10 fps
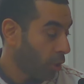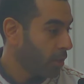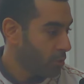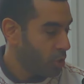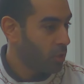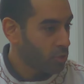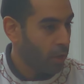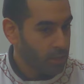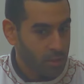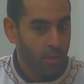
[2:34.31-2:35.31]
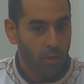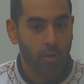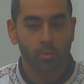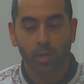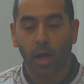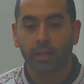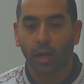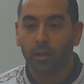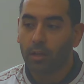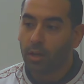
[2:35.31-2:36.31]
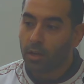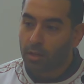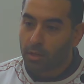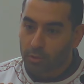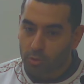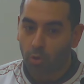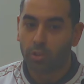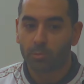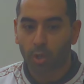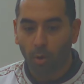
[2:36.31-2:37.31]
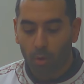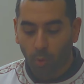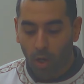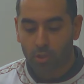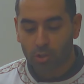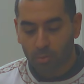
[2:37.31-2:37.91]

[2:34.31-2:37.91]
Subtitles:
Jesus Christ, he didn't know he was God yet, told him to go and wash,